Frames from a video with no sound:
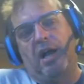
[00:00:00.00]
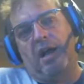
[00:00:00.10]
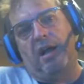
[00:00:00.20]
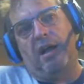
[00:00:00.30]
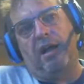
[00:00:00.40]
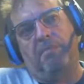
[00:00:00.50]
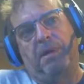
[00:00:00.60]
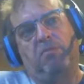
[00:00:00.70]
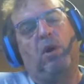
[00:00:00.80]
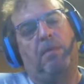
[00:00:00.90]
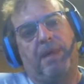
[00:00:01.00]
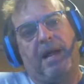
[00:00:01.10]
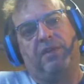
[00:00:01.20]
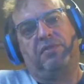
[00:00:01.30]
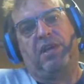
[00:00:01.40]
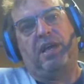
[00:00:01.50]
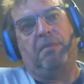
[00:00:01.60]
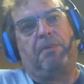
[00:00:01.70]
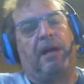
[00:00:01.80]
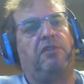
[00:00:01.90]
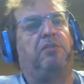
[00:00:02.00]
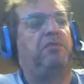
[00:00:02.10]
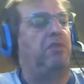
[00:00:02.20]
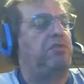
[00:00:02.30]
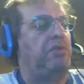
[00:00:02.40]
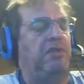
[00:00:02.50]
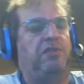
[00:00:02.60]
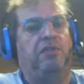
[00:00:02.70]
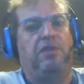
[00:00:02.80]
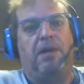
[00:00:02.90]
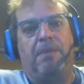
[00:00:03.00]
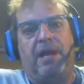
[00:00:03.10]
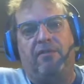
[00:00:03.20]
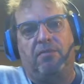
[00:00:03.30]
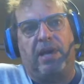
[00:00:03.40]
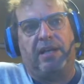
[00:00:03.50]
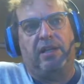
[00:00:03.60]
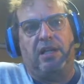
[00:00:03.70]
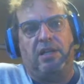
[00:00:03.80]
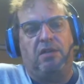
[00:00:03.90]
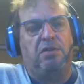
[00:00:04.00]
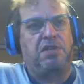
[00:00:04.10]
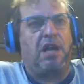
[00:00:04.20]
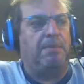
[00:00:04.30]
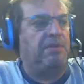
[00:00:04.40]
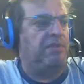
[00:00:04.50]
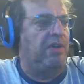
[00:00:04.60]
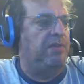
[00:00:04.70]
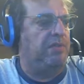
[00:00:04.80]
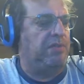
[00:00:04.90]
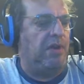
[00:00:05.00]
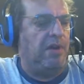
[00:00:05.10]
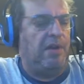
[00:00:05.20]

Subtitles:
But wear a mask and practice some social distancing, and mainly use common sense,